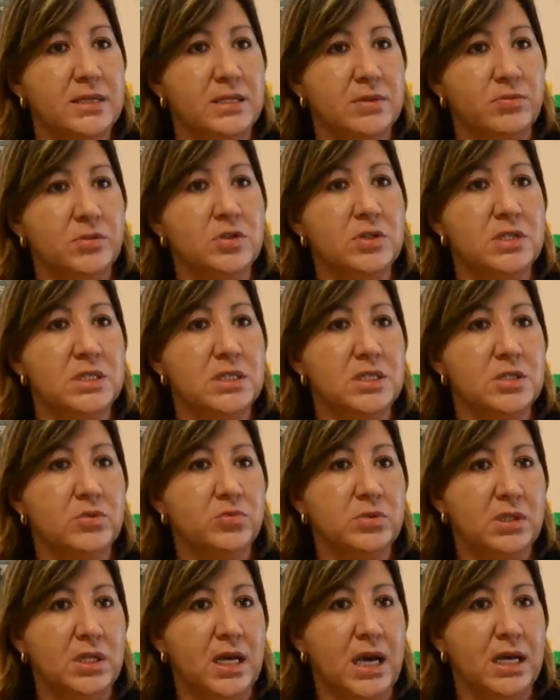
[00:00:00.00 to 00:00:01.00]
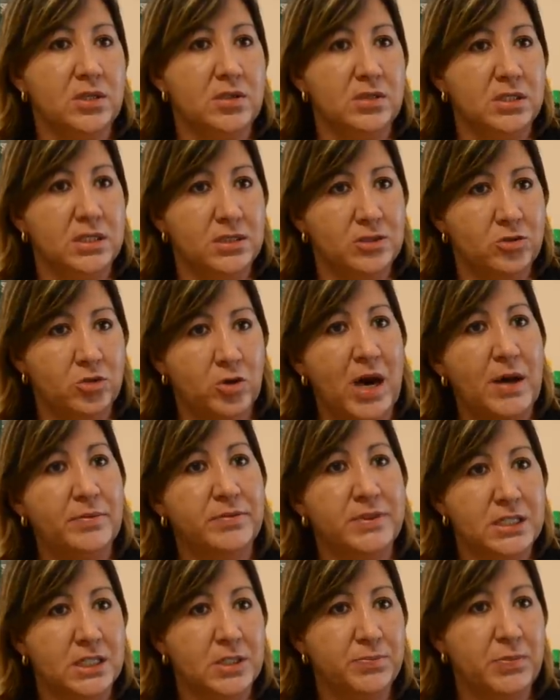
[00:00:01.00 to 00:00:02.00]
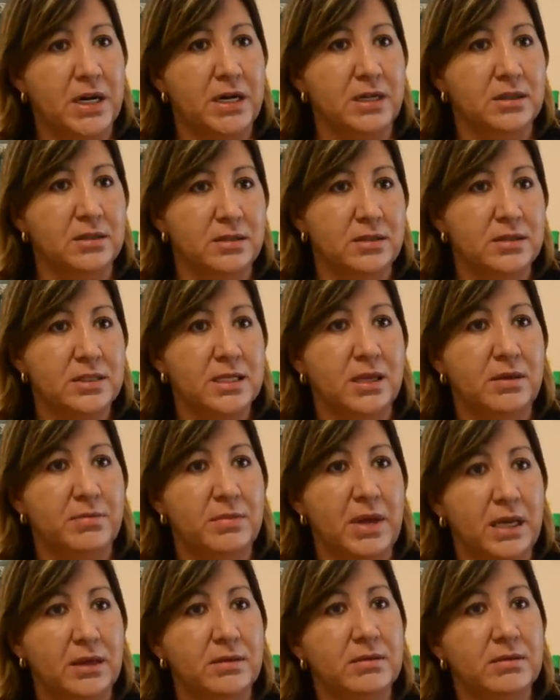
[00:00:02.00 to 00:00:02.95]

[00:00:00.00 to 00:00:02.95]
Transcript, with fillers: The mucilage will actually trap these particles and make